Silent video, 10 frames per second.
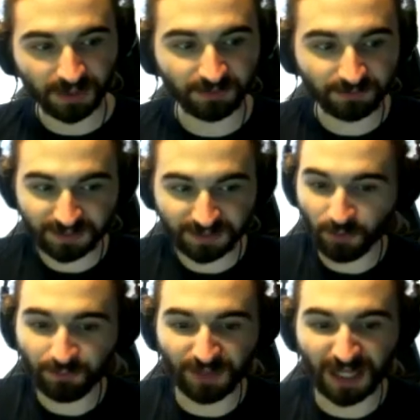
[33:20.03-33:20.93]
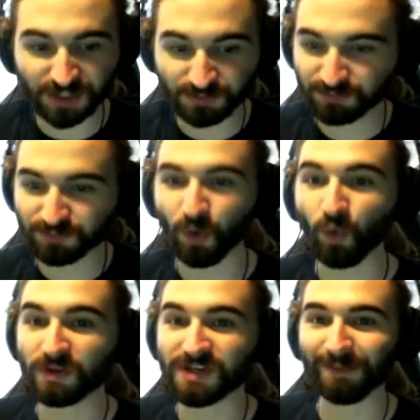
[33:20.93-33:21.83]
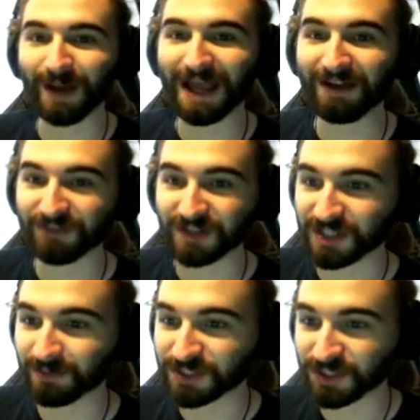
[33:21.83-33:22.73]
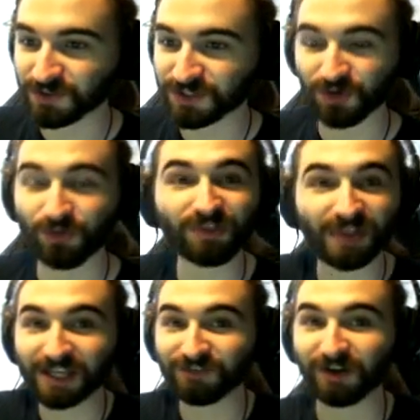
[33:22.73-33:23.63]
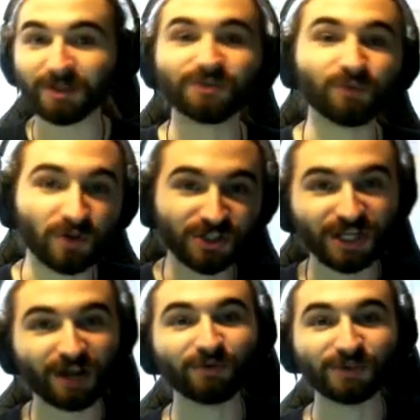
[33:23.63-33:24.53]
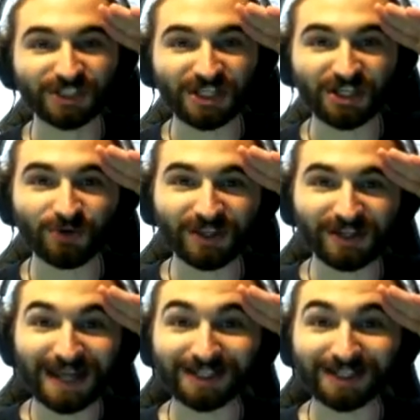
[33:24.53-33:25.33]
But, you know, that's all the time I have for this episode. So thank you very much for watching, and I will see you in the